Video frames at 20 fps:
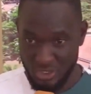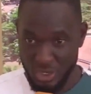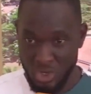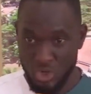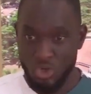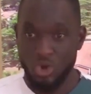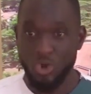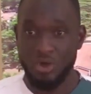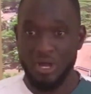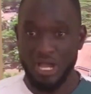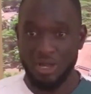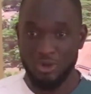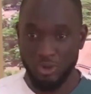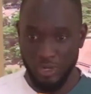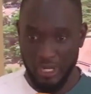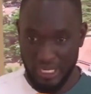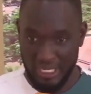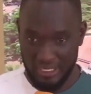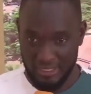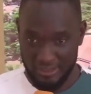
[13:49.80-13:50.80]

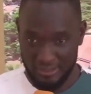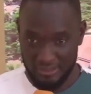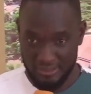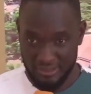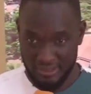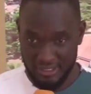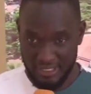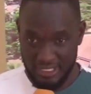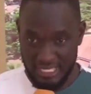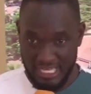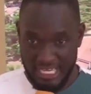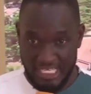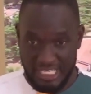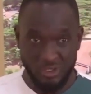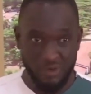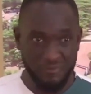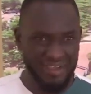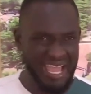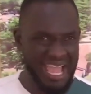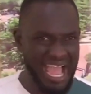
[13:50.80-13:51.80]
Coca-Cola is
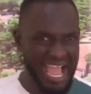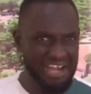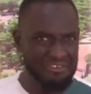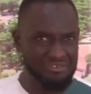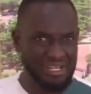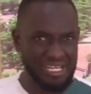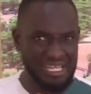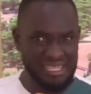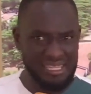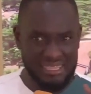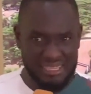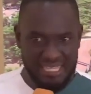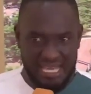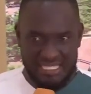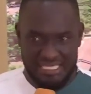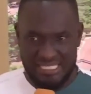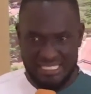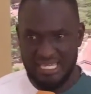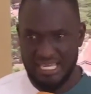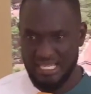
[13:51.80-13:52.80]
over
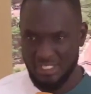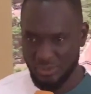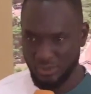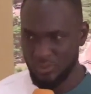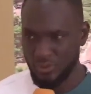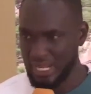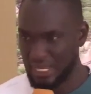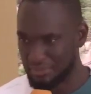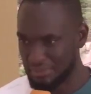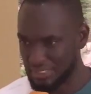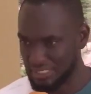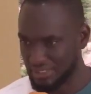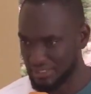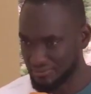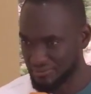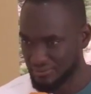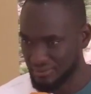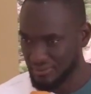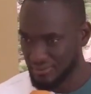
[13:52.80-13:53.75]
130 years old, I believe.